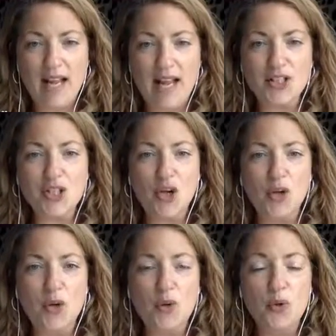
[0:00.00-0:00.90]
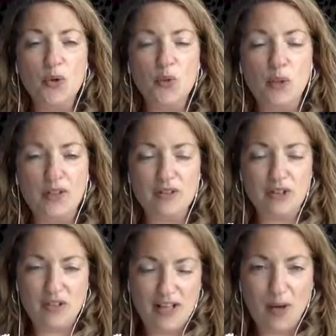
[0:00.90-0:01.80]
And so one of the
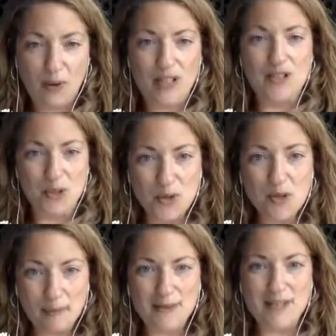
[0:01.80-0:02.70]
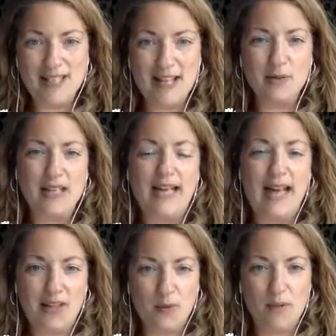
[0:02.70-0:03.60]
things I wanted to talk about today was like,
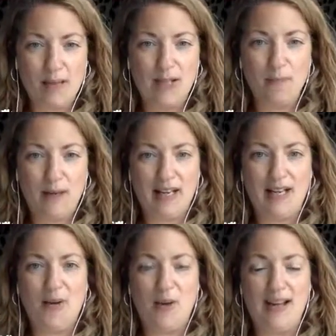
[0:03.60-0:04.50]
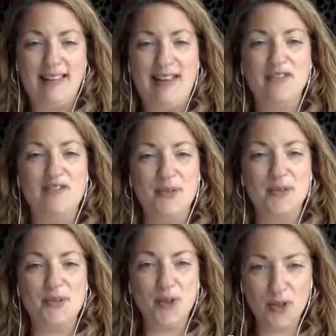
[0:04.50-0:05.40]
how do we make money in a way that
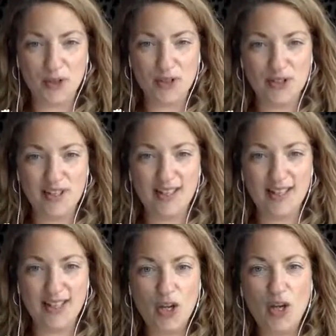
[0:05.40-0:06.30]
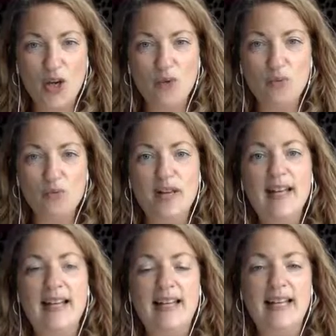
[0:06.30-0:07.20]
feels good?
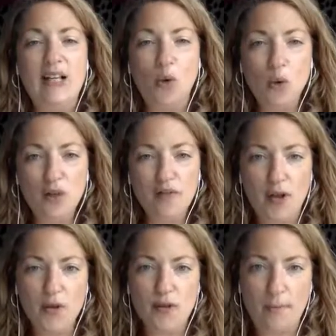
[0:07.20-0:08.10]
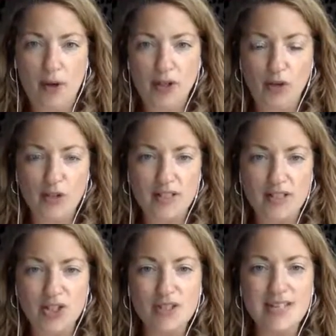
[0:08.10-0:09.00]
Really, all of those micro
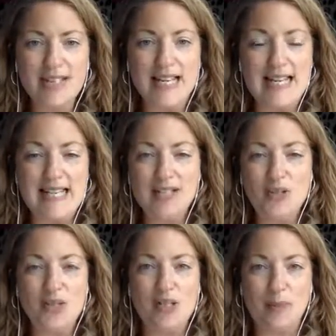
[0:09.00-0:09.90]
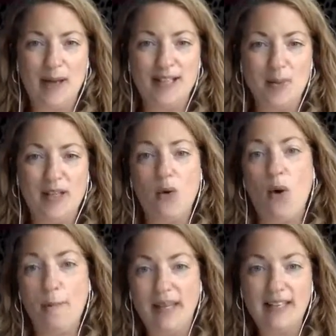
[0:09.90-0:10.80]
decisions that lead you to the place where you
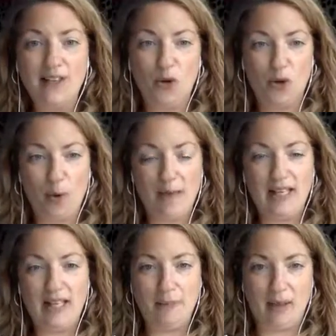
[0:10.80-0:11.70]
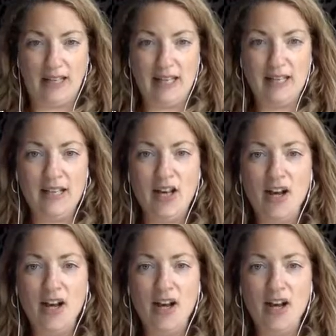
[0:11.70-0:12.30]
are making or not making money